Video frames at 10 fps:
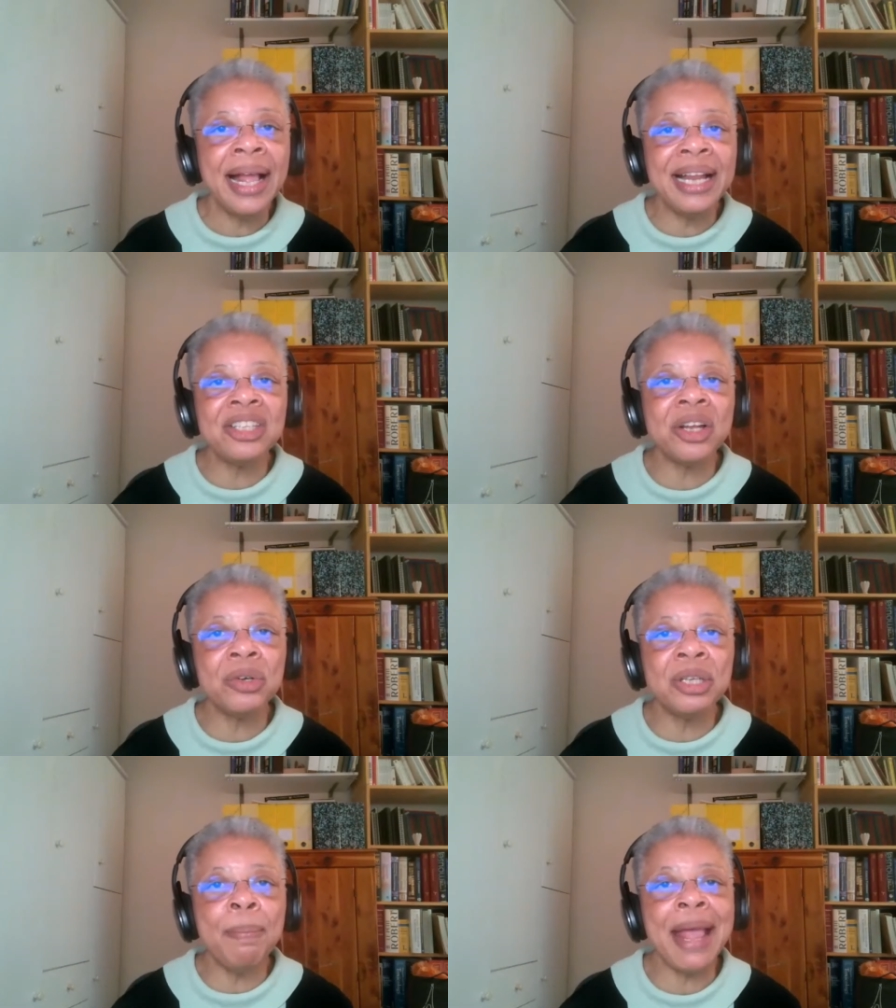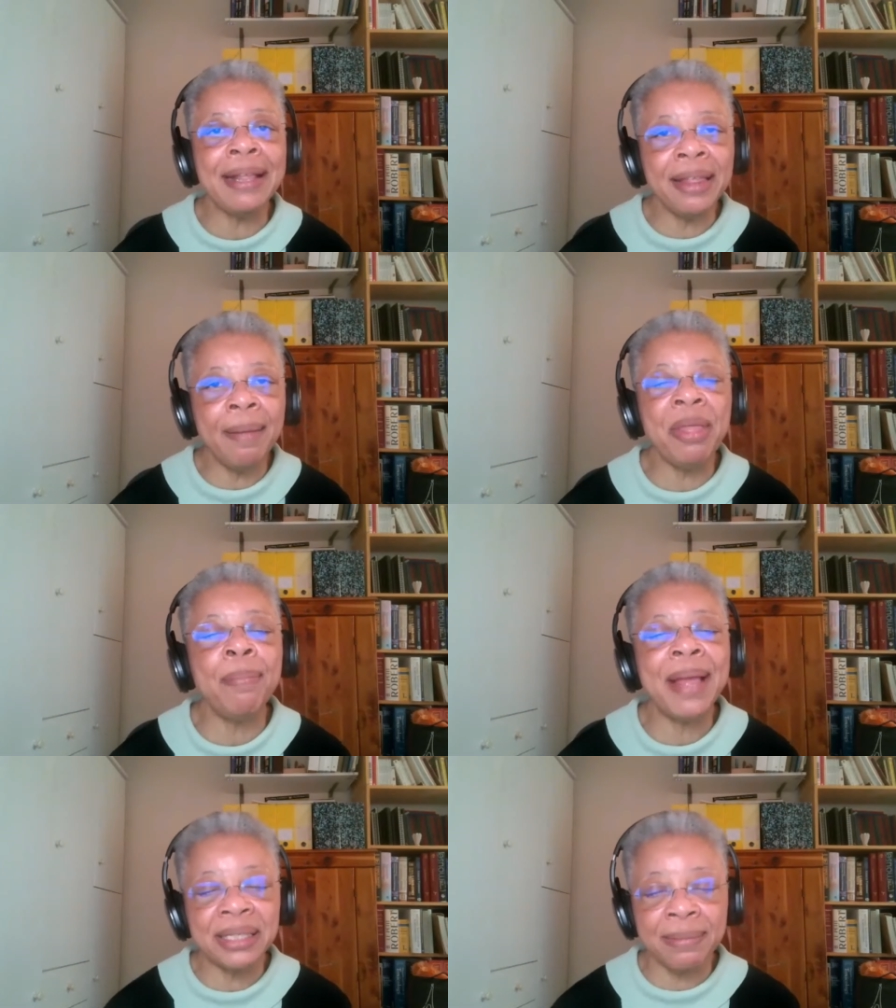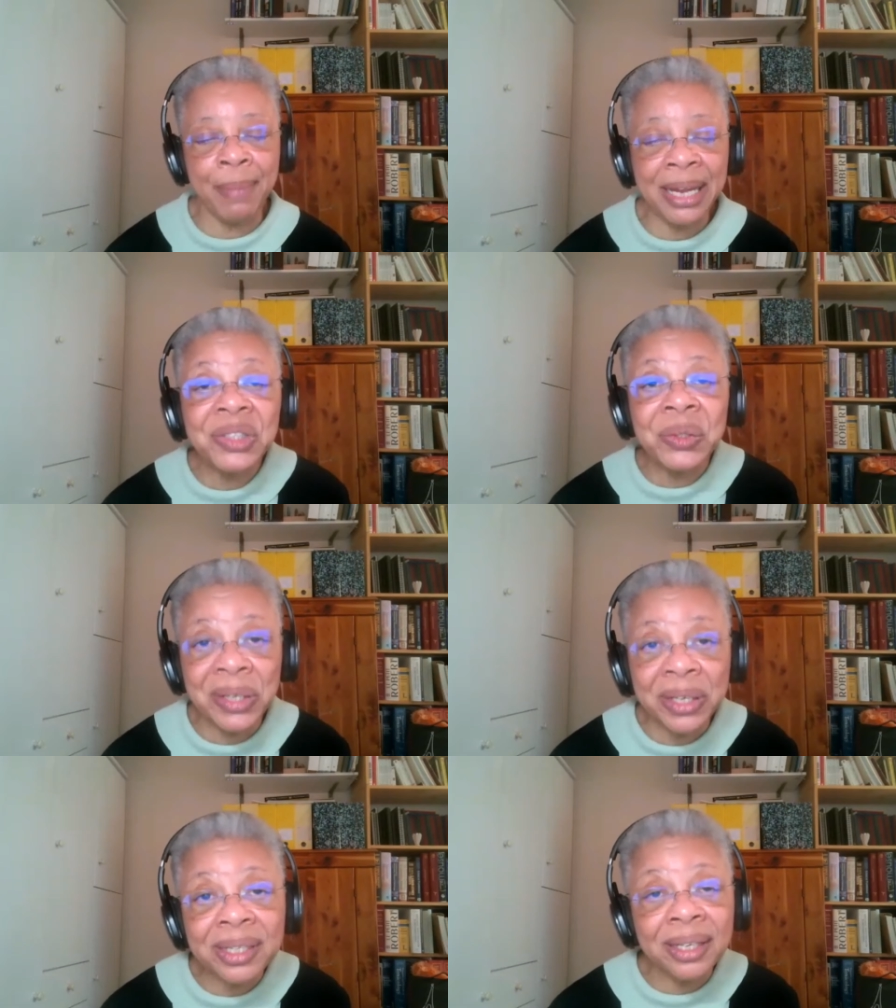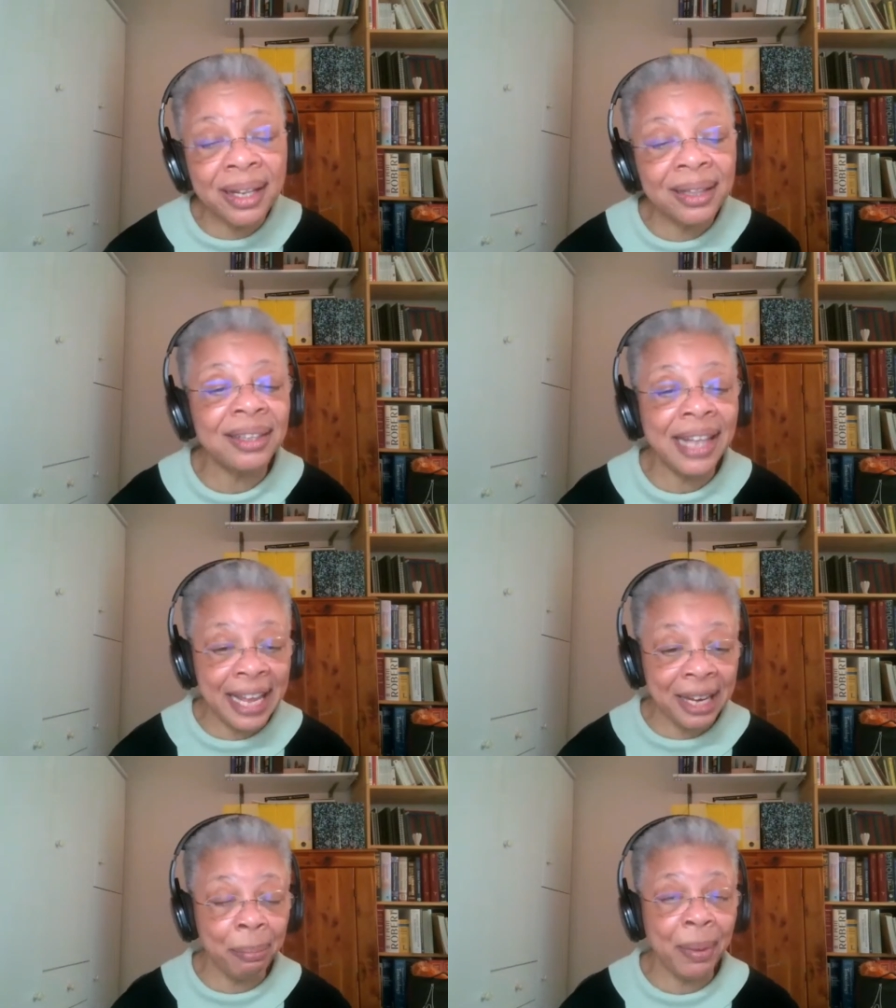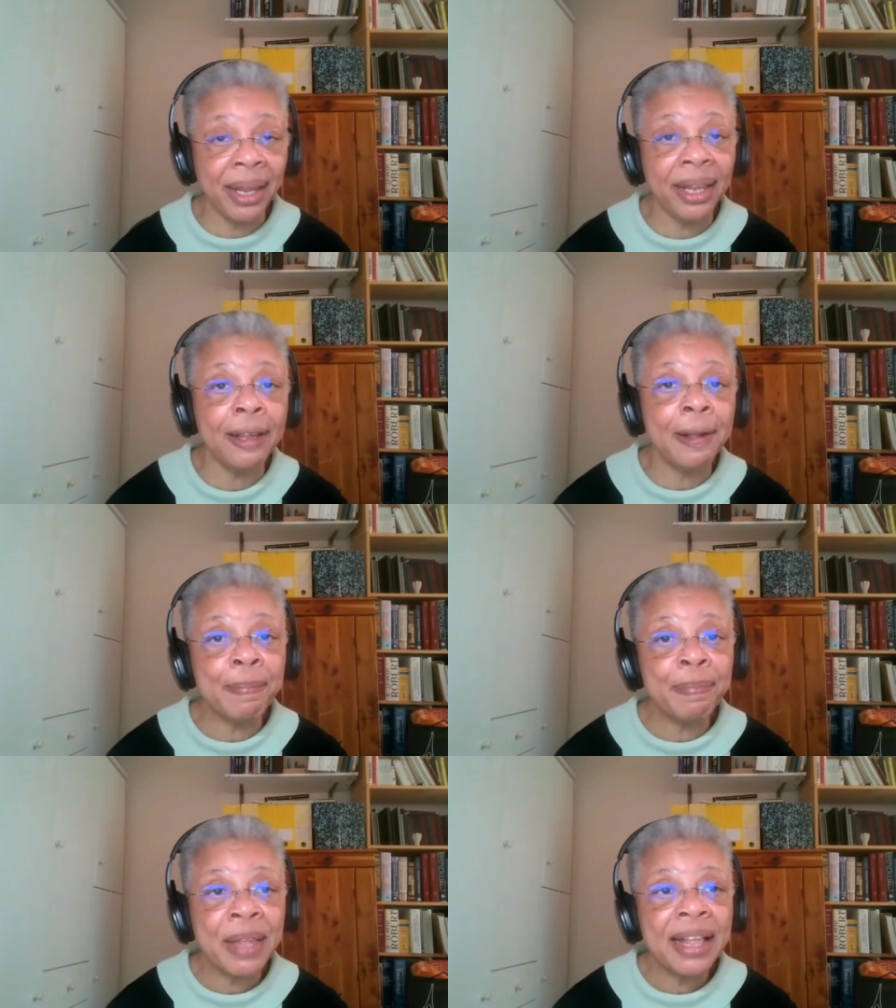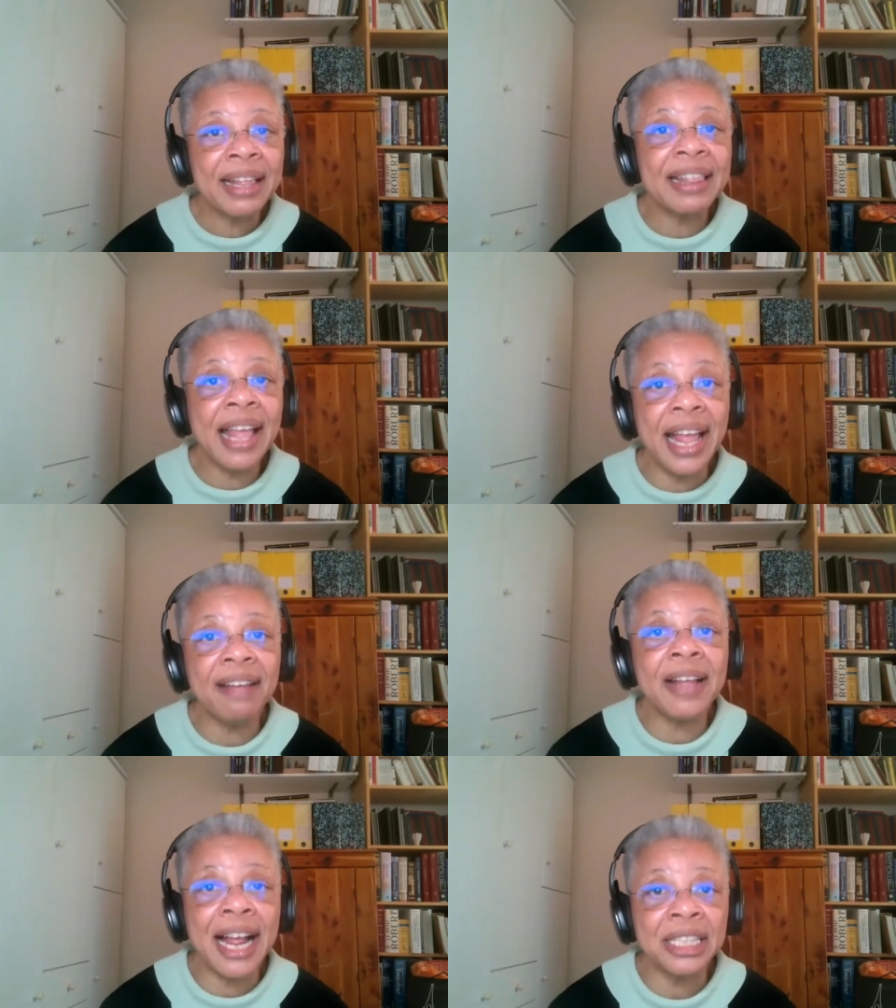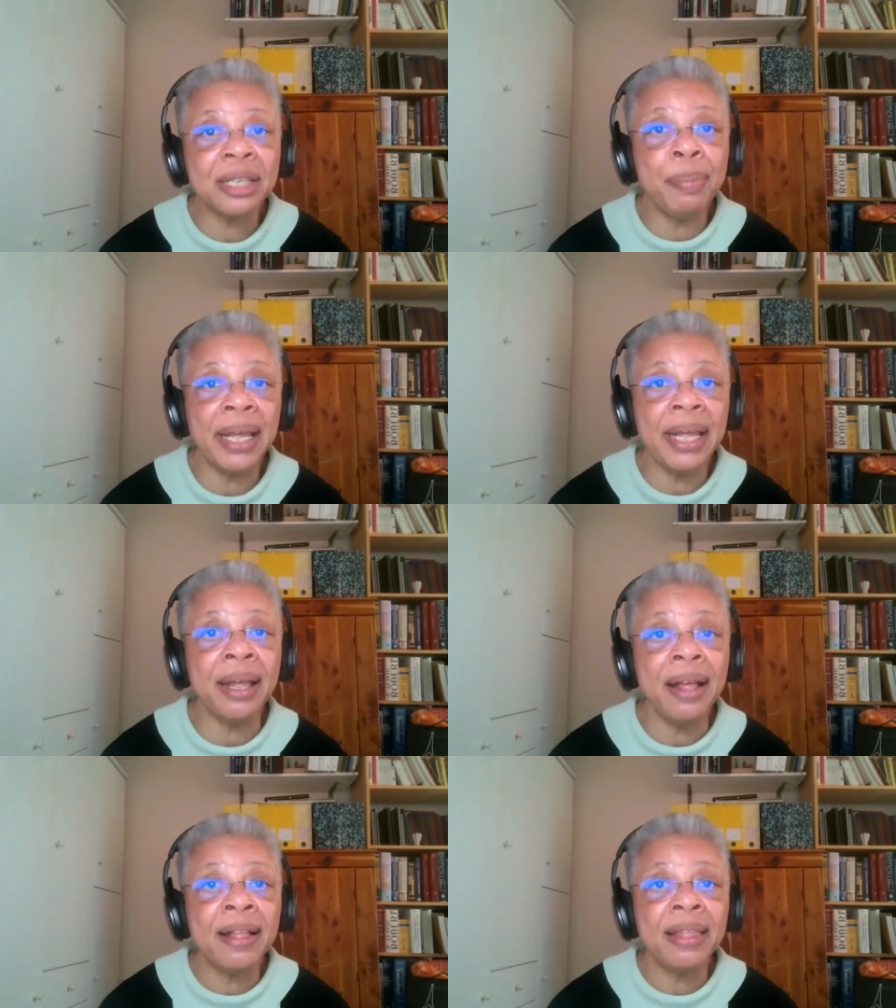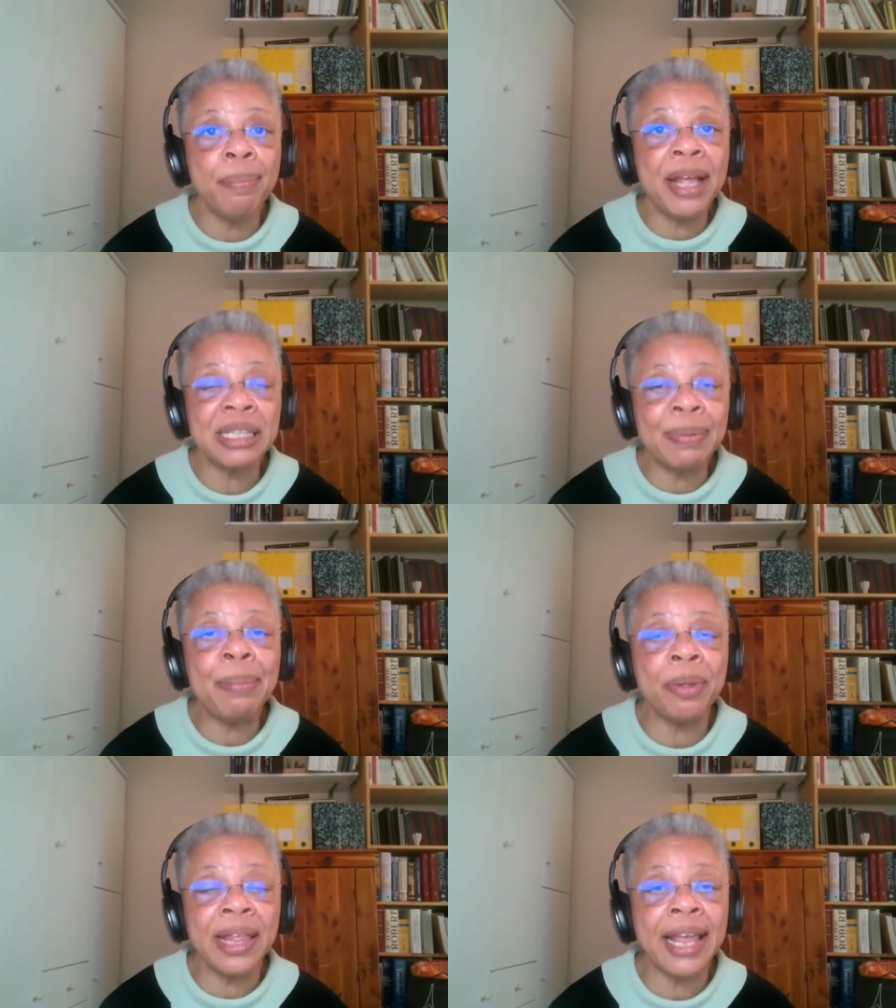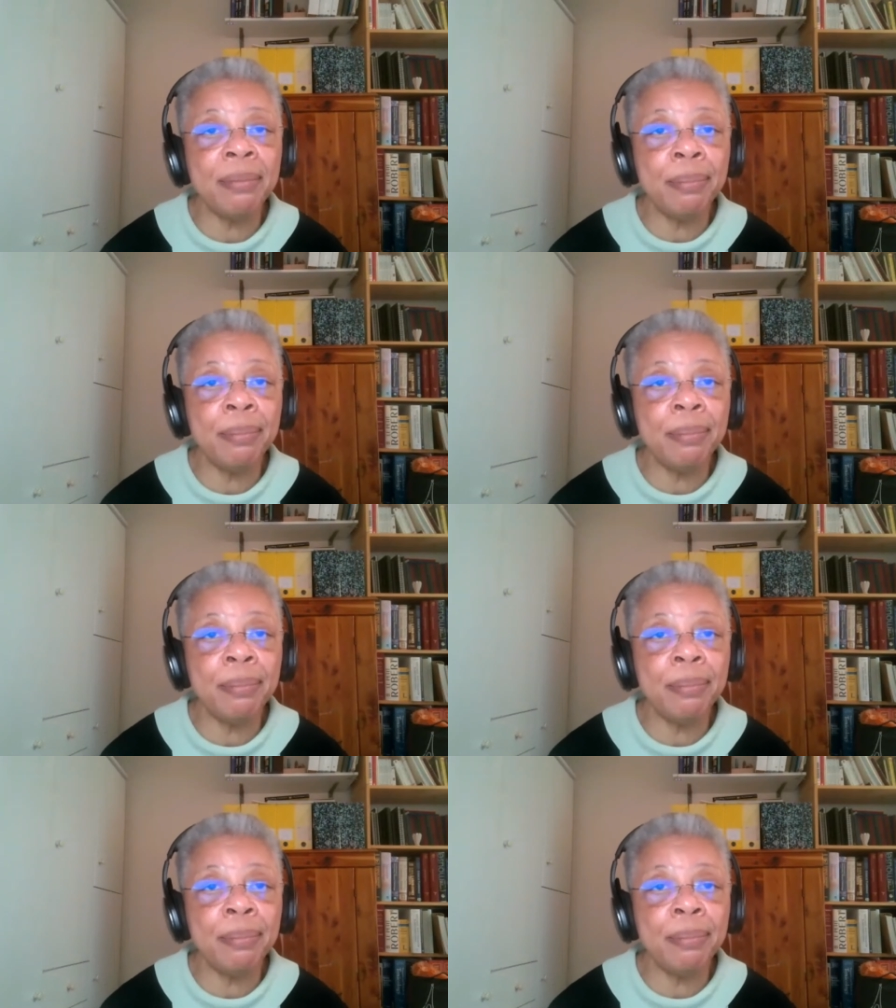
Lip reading: And so to make them the best mentors that they can be, they have got to be the best people they can